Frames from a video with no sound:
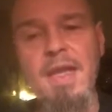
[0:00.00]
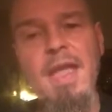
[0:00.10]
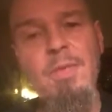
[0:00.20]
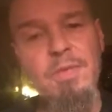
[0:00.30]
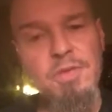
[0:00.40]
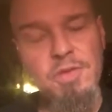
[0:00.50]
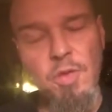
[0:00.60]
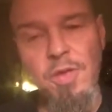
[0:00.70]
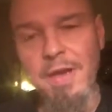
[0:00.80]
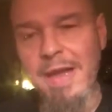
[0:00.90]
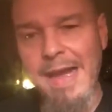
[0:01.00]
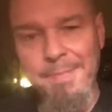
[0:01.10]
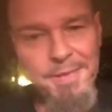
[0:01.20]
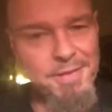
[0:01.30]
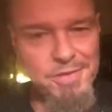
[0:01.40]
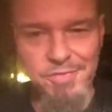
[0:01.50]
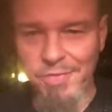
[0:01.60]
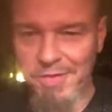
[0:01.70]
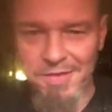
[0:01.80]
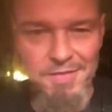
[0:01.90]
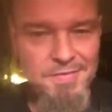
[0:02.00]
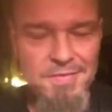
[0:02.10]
He wants joy and happiness for you.